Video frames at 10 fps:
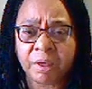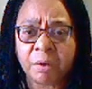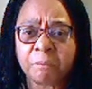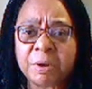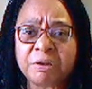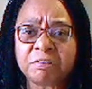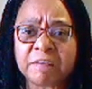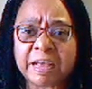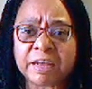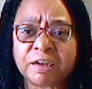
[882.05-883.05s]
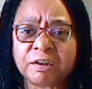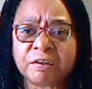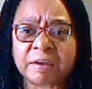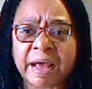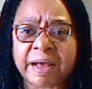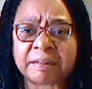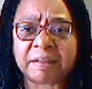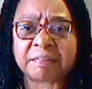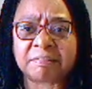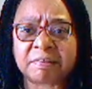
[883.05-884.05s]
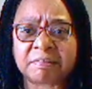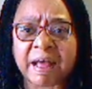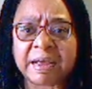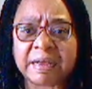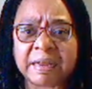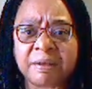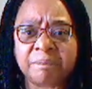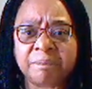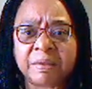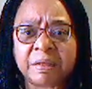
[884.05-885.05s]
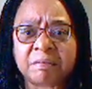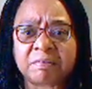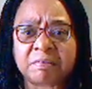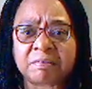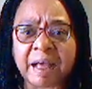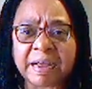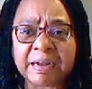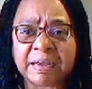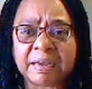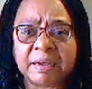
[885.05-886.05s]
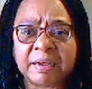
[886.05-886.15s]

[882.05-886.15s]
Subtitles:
when you take a look at society, society